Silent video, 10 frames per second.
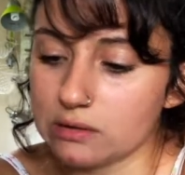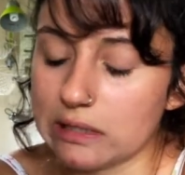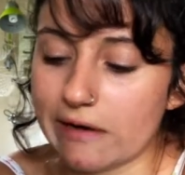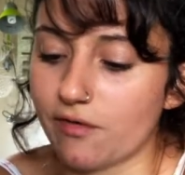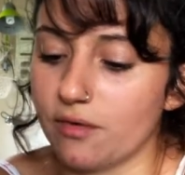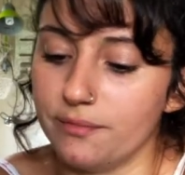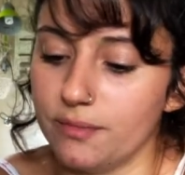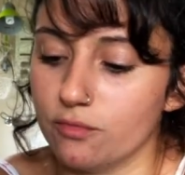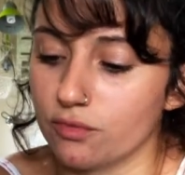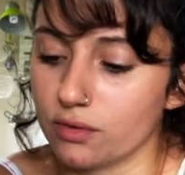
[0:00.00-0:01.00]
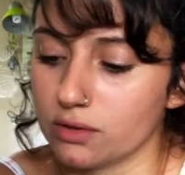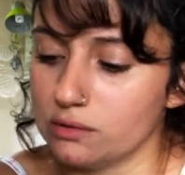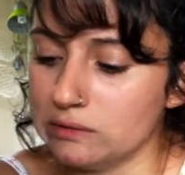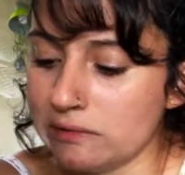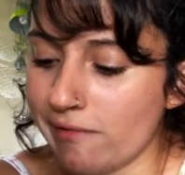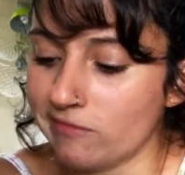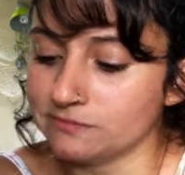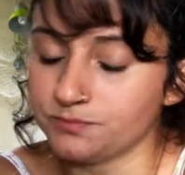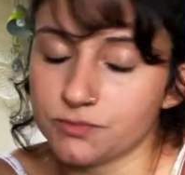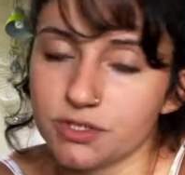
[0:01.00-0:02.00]
I don't know, a bit more
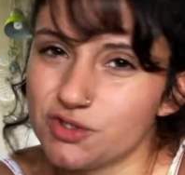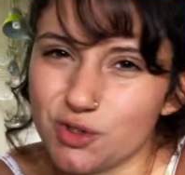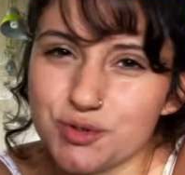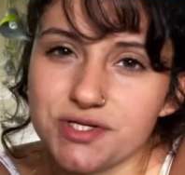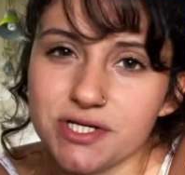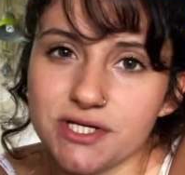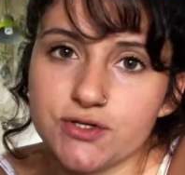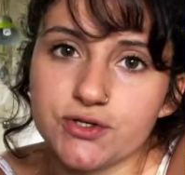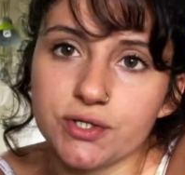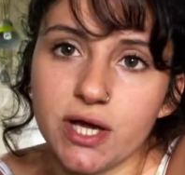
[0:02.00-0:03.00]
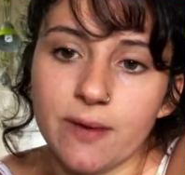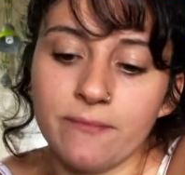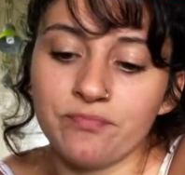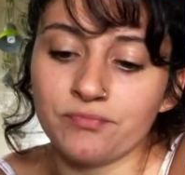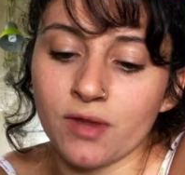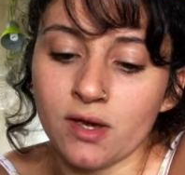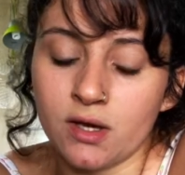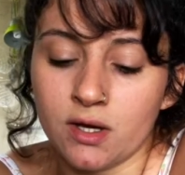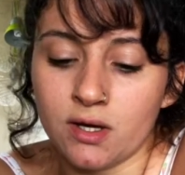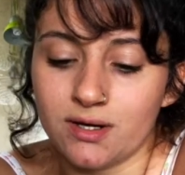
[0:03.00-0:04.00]
toastiness to them,
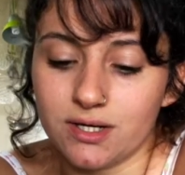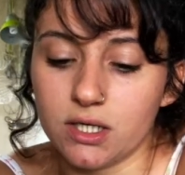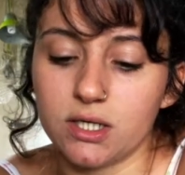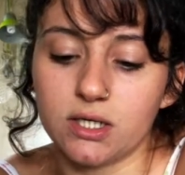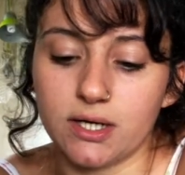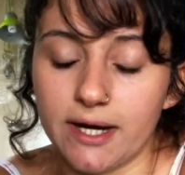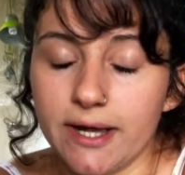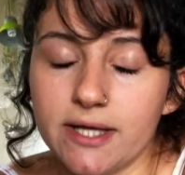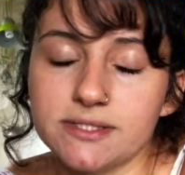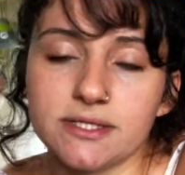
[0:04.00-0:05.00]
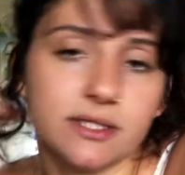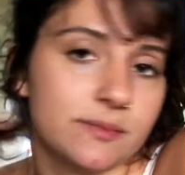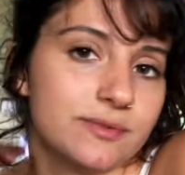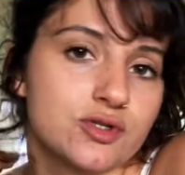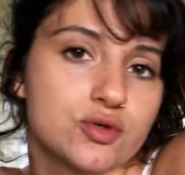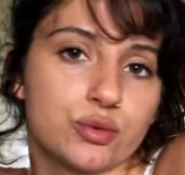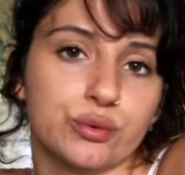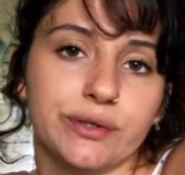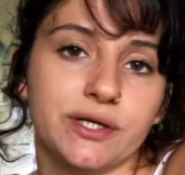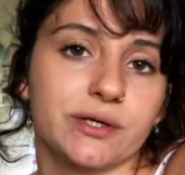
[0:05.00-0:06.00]
I ended up
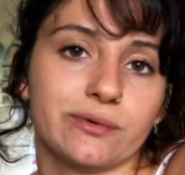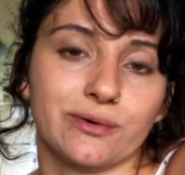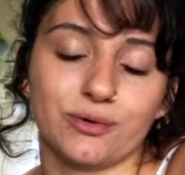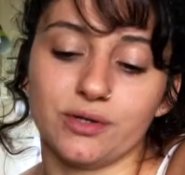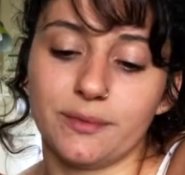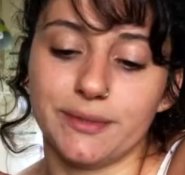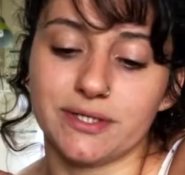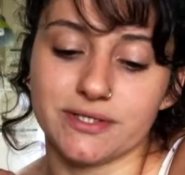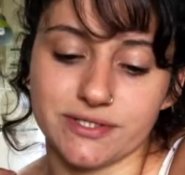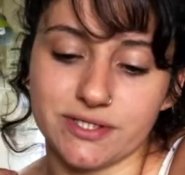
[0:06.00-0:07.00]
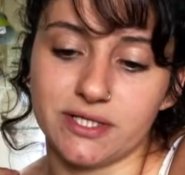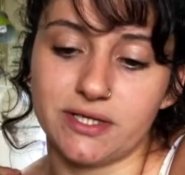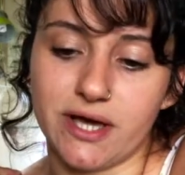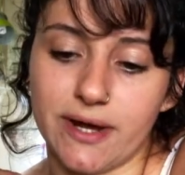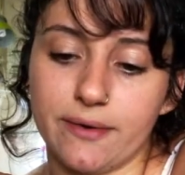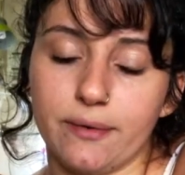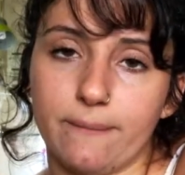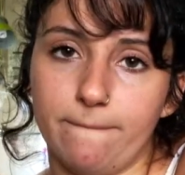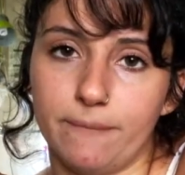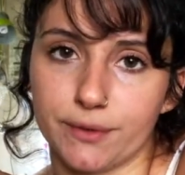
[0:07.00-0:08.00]
screwing the granola because it then
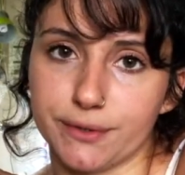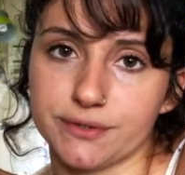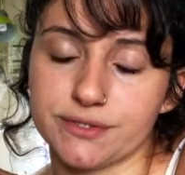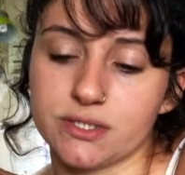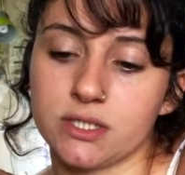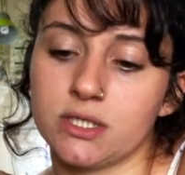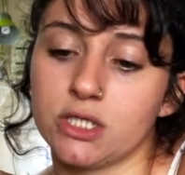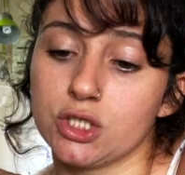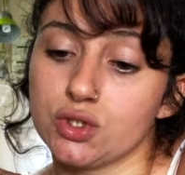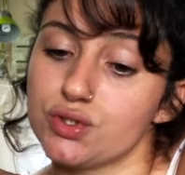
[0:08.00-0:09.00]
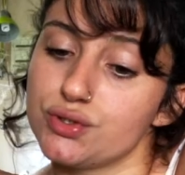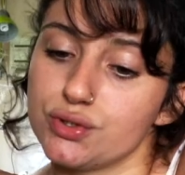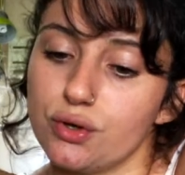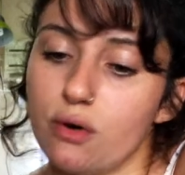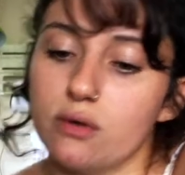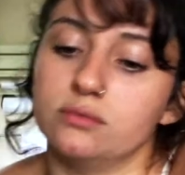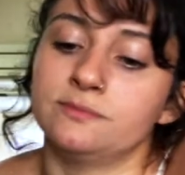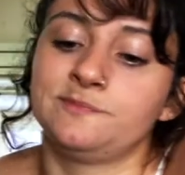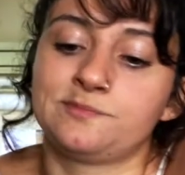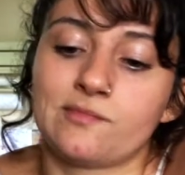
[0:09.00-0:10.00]
burned. So
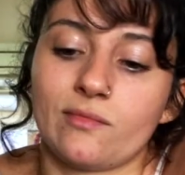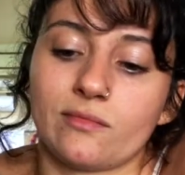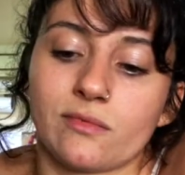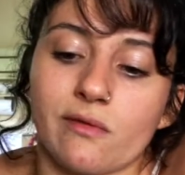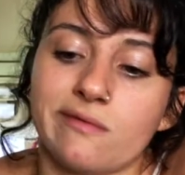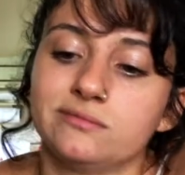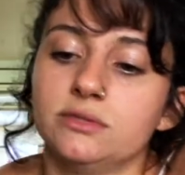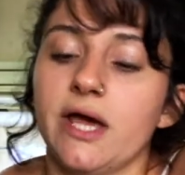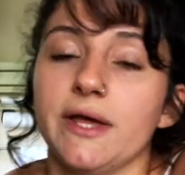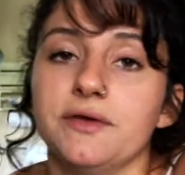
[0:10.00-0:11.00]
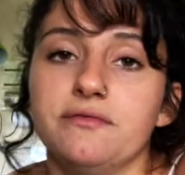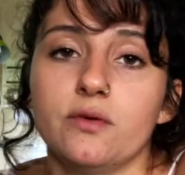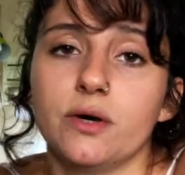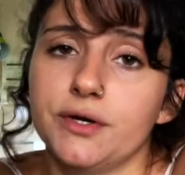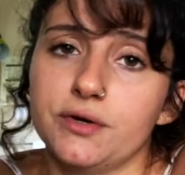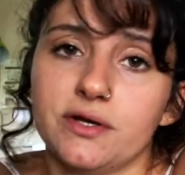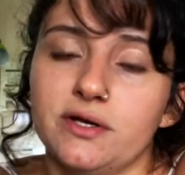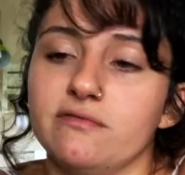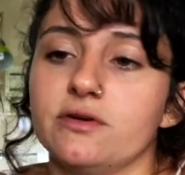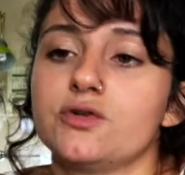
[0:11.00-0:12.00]
yeah, if you want, you can
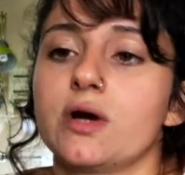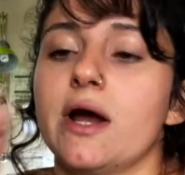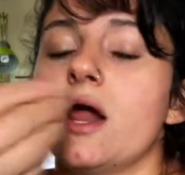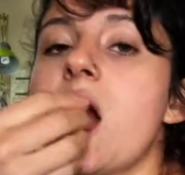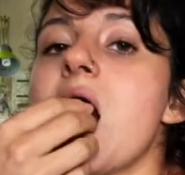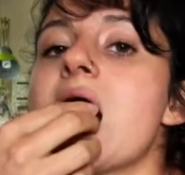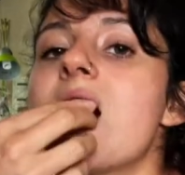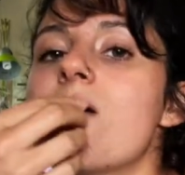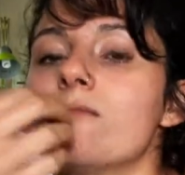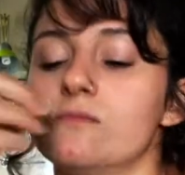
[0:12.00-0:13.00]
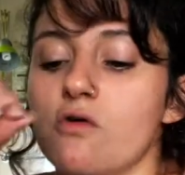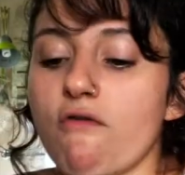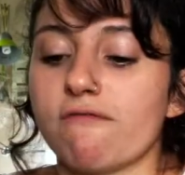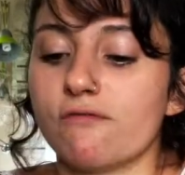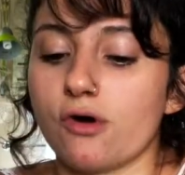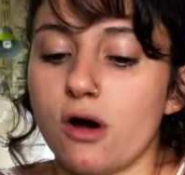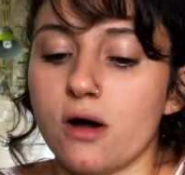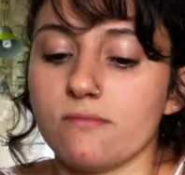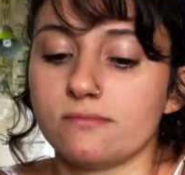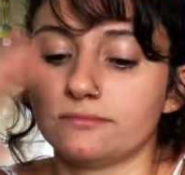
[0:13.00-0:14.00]
give it a try. If
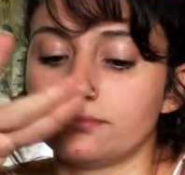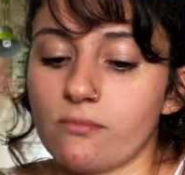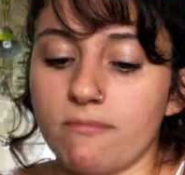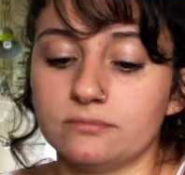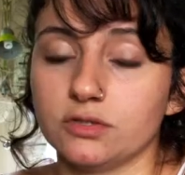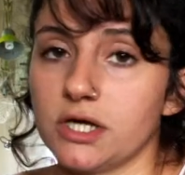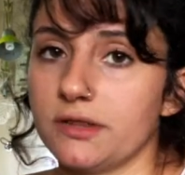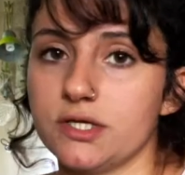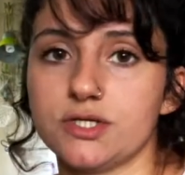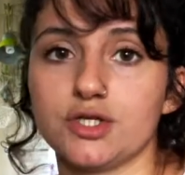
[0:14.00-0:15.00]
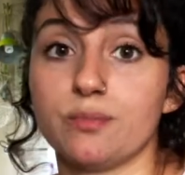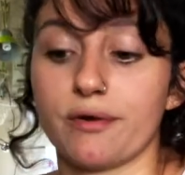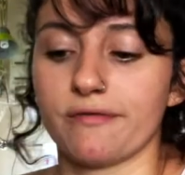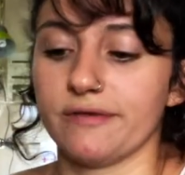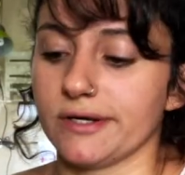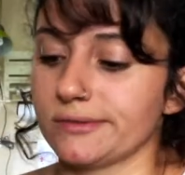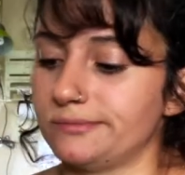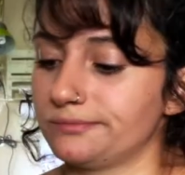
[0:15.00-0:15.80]
not, like this, it's perfect.